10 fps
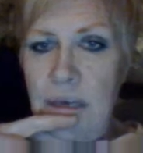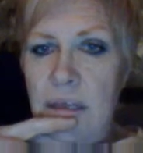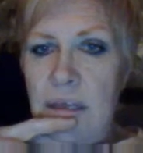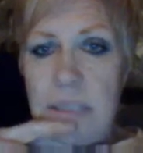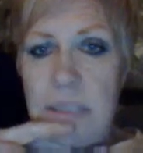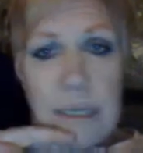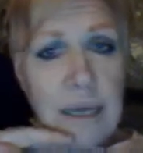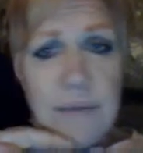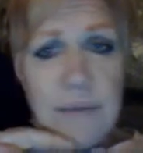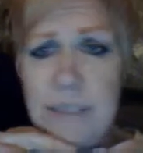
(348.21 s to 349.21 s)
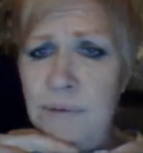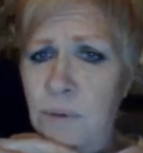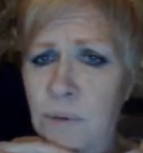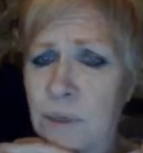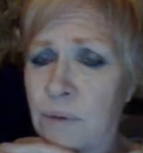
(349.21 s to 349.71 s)
There's a lot of stuff
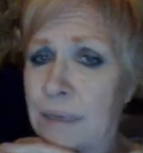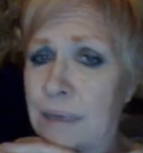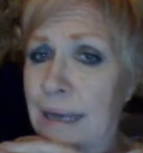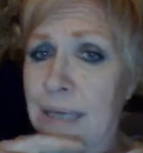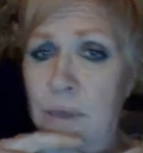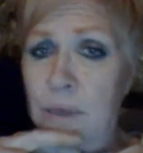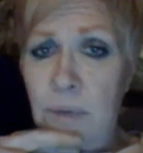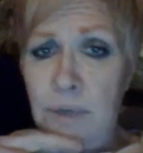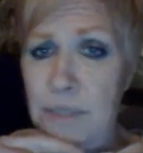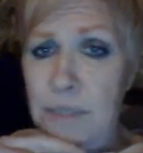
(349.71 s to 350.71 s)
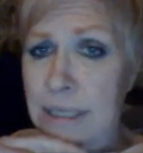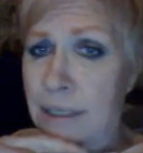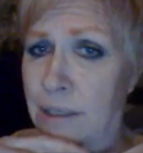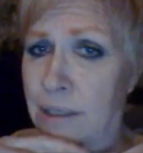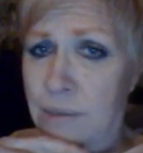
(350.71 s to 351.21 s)
going on that I don't understand
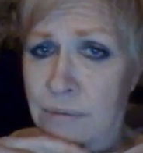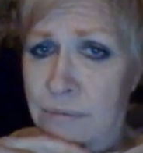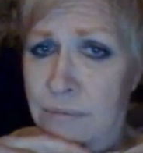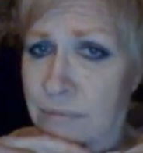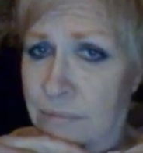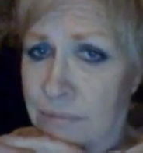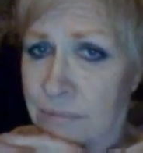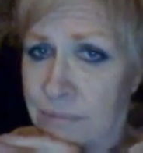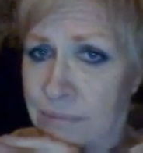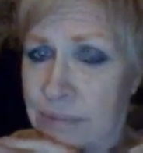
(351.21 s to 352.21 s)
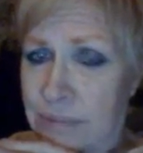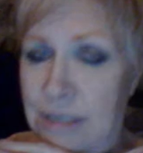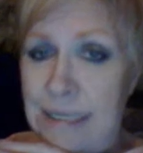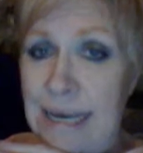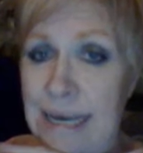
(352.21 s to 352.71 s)
here, because
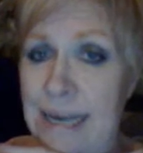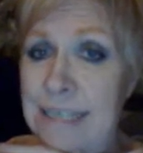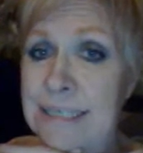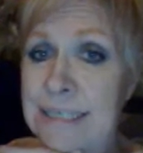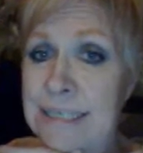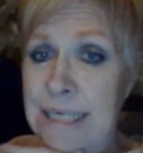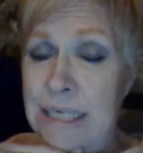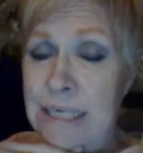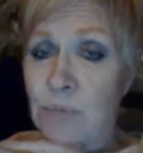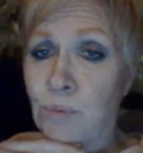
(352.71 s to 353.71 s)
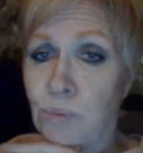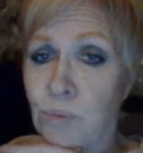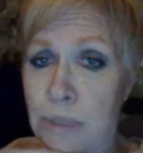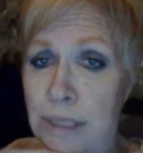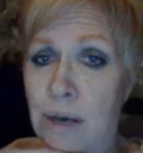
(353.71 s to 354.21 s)
I see
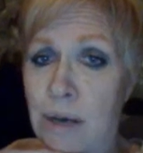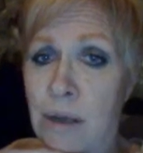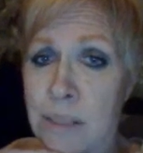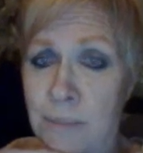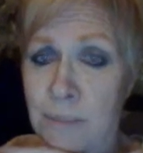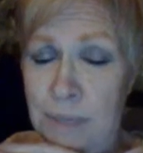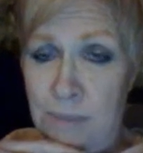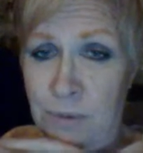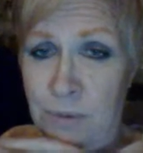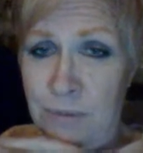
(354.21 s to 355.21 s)
really awesome people.